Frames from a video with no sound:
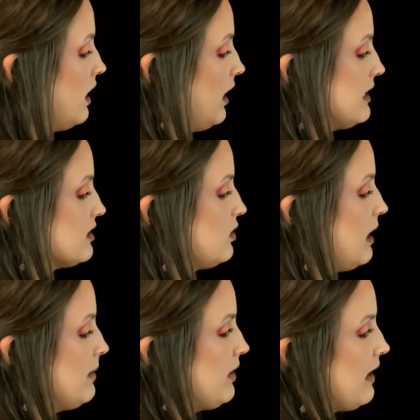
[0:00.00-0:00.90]
All right, so
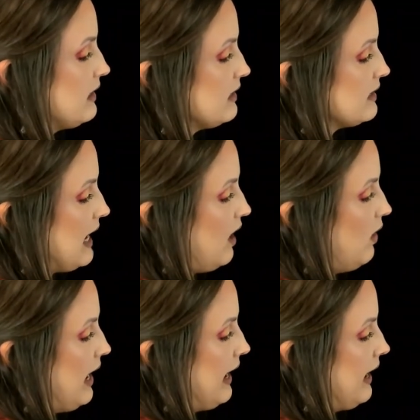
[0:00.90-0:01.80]
let me write this
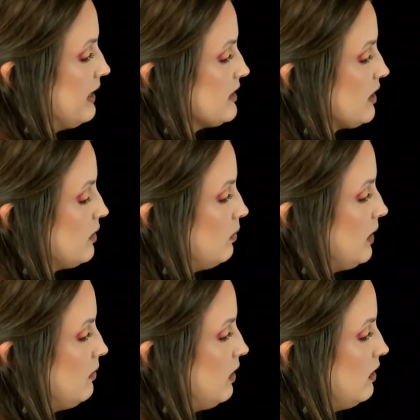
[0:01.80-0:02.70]
out and
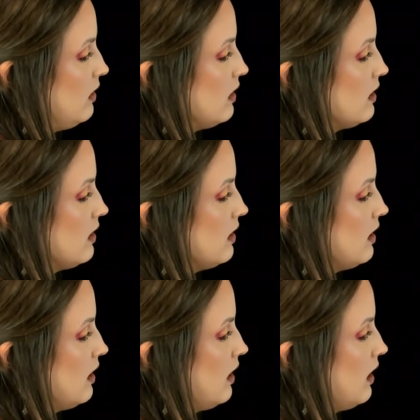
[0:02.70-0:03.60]
we will
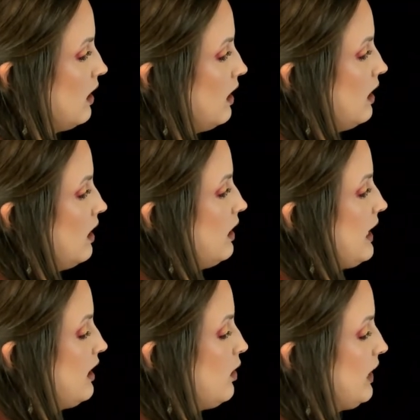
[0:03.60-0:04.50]

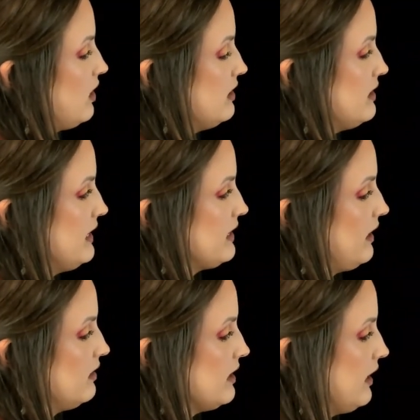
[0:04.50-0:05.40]
get going on the
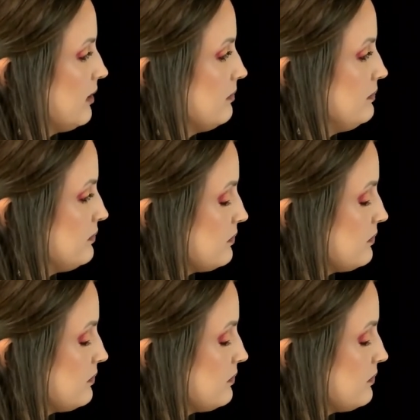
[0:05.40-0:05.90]
details here.